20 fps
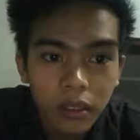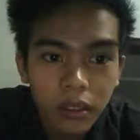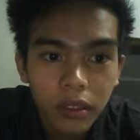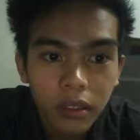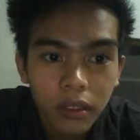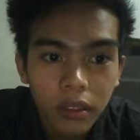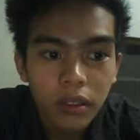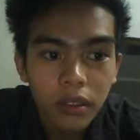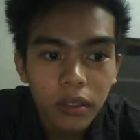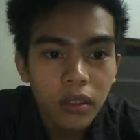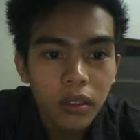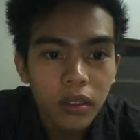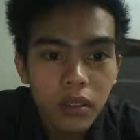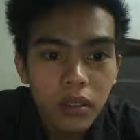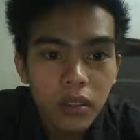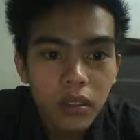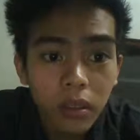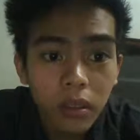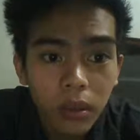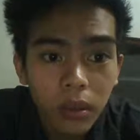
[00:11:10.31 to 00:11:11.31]

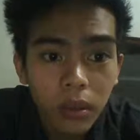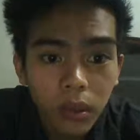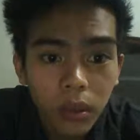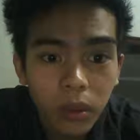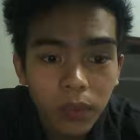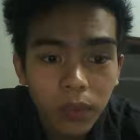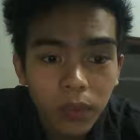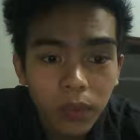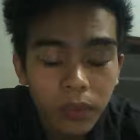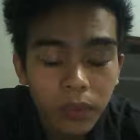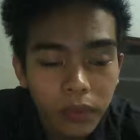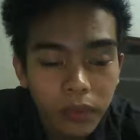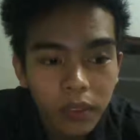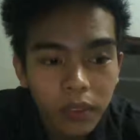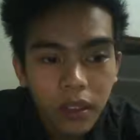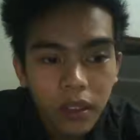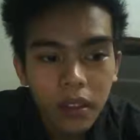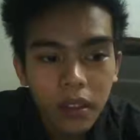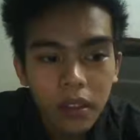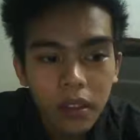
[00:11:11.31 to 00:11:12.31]
So
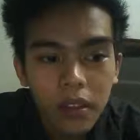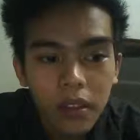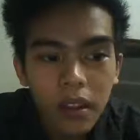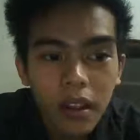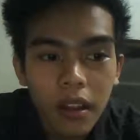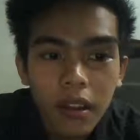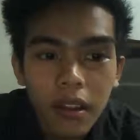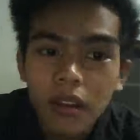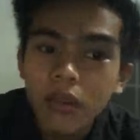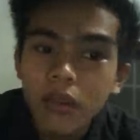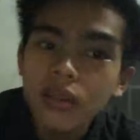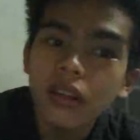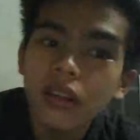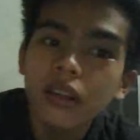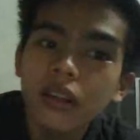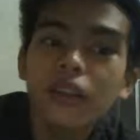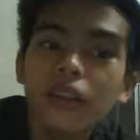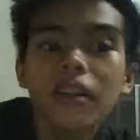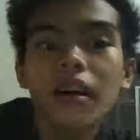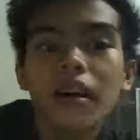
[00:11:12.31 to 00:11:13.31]
those are
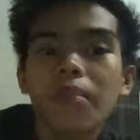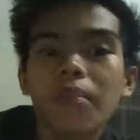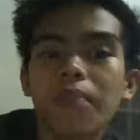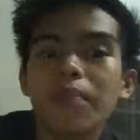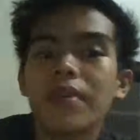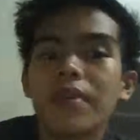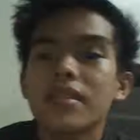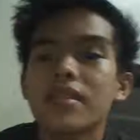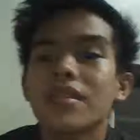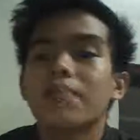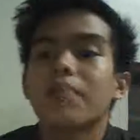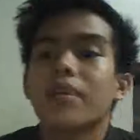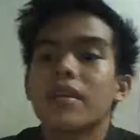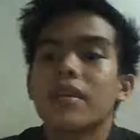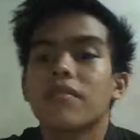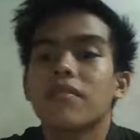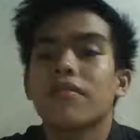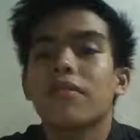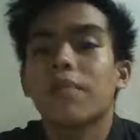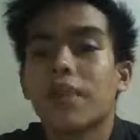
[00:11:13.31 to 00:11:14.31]
the basic parts
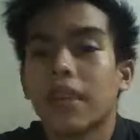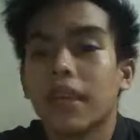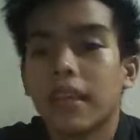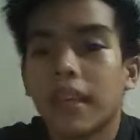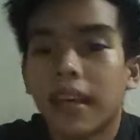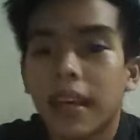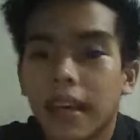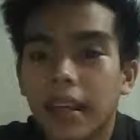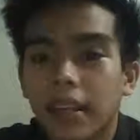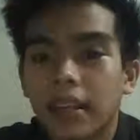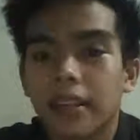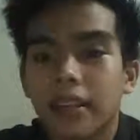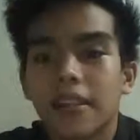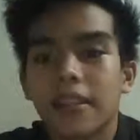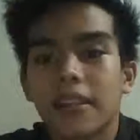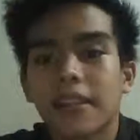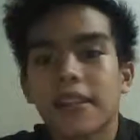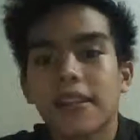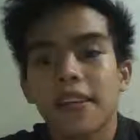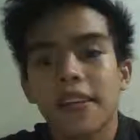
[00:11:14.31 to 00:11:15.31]
of a plane, and
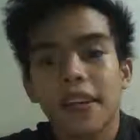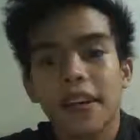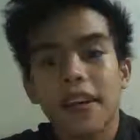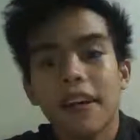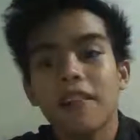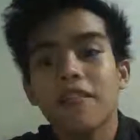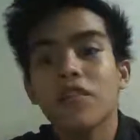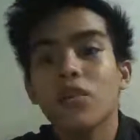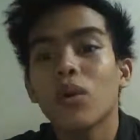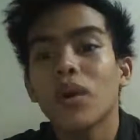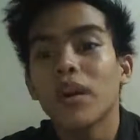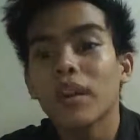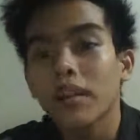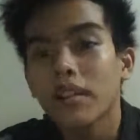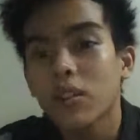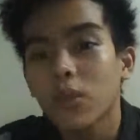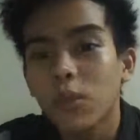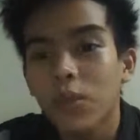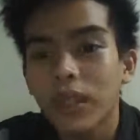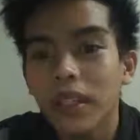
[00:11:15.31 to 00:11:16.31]
if you
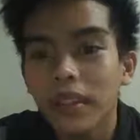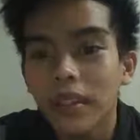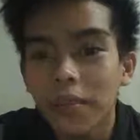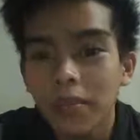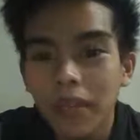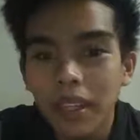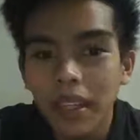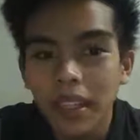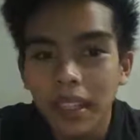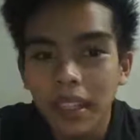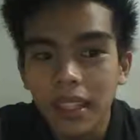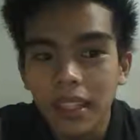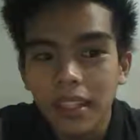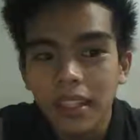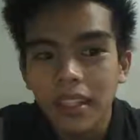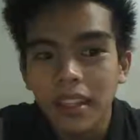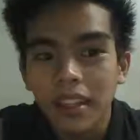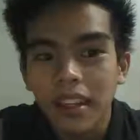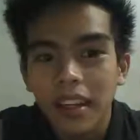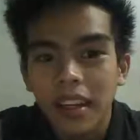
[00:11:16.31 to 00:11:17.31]
wanted to build a plane,
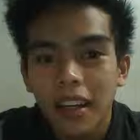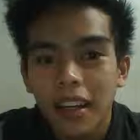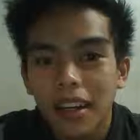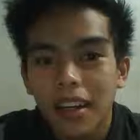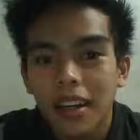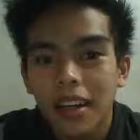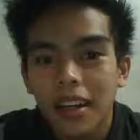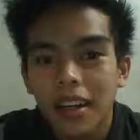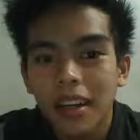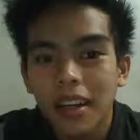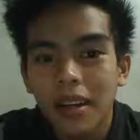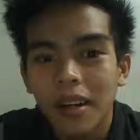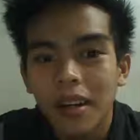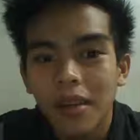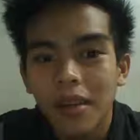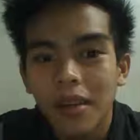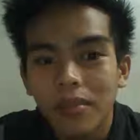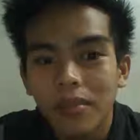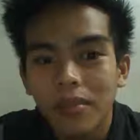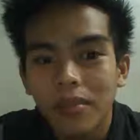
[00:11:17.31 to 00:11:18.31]

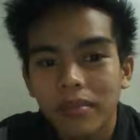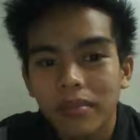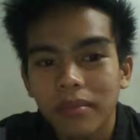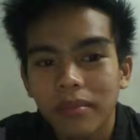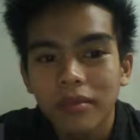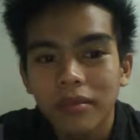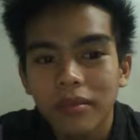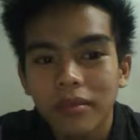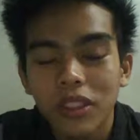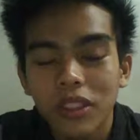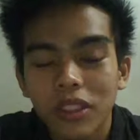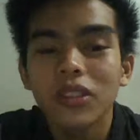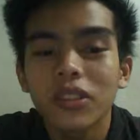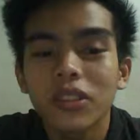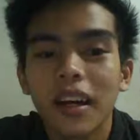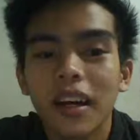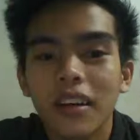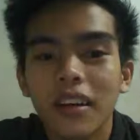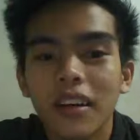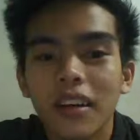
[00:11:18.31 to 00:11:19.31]
you should
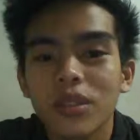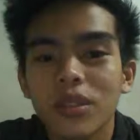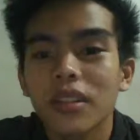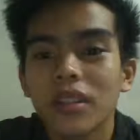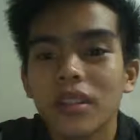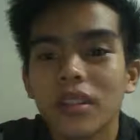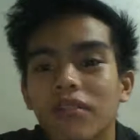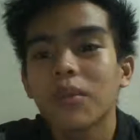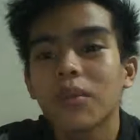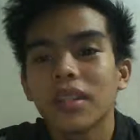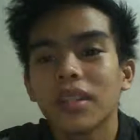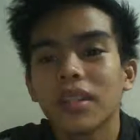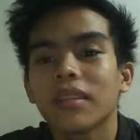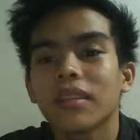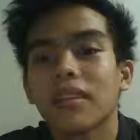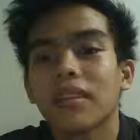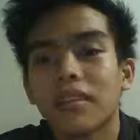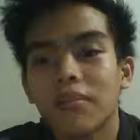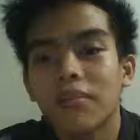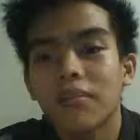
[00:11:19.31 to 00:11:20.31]
have completed
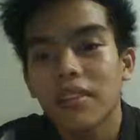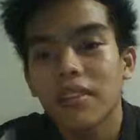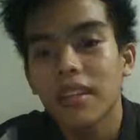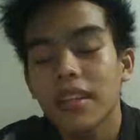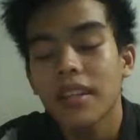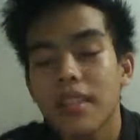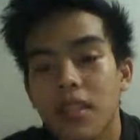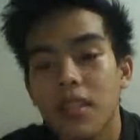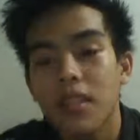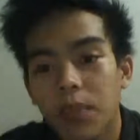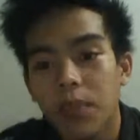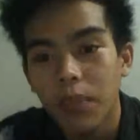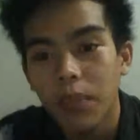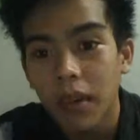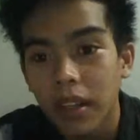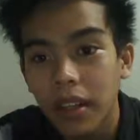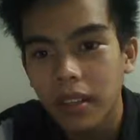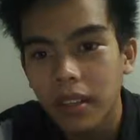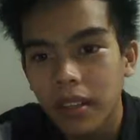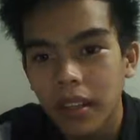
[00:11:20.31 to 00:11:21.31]
its part,
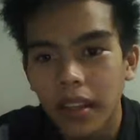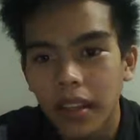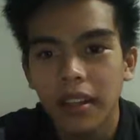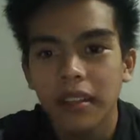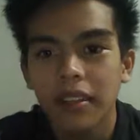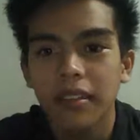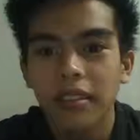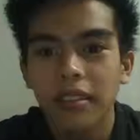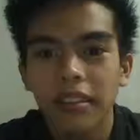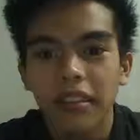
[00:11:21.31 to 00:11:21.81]
and